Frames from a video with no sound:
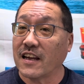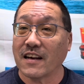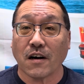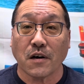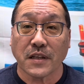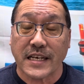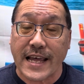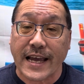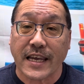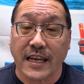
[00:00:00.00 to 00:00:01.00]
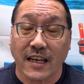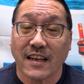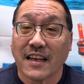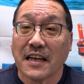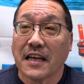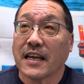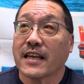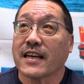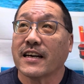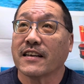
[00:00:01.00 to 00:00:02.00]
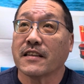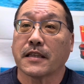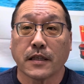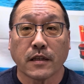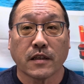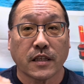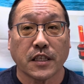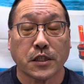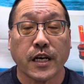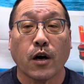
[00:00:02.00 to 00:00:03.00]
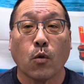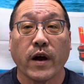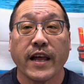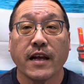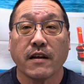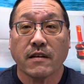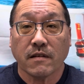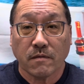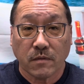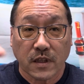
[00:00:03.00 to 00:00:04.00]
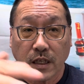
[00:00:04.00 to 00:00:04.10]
all the decking, the stairway, the